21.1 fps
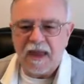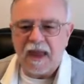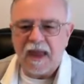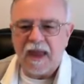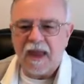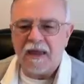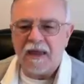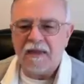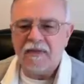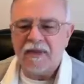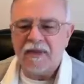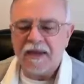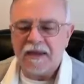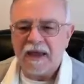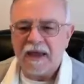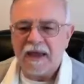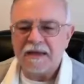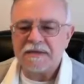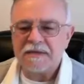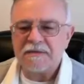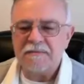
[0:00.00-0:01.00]
and the
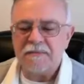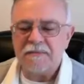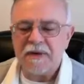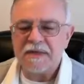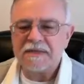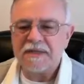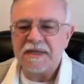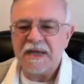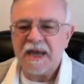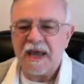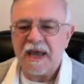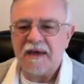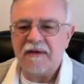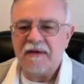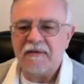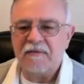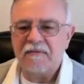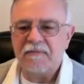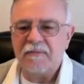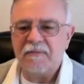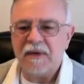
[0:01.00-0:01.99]
debts must have